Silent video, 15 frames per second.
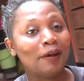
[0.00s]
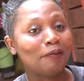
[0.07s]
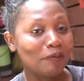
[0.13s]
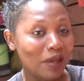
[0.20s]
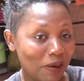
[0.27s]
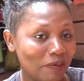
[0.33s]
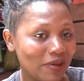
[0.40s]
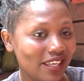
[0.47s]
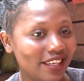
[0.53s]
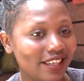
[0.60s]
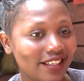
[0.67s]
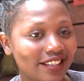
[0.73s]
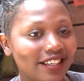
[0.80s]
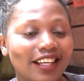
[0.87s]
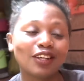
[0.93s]
Mimi
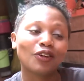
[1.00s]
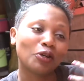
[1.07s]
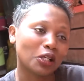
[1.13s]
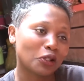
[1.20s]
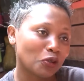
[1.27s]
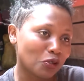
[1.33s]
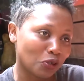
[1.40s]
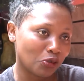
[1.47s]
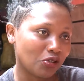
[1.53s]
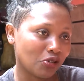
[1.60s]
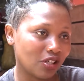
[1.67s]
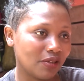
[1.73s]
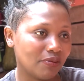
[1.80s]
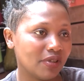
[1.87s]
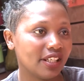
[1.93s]
nilikuwa tu
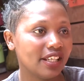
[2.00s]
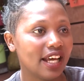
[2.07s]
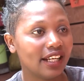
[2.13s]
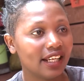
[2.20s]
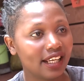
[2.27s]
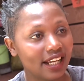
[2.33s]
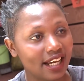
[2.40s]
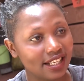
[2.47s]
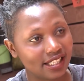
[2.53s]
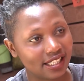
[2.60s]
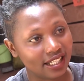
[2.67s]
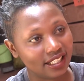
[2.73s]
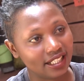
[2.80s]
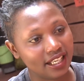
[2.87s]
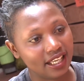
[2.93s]
social media, like I
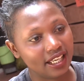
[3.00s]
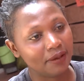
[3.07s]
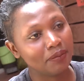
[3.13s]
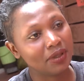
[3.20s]
said, eh,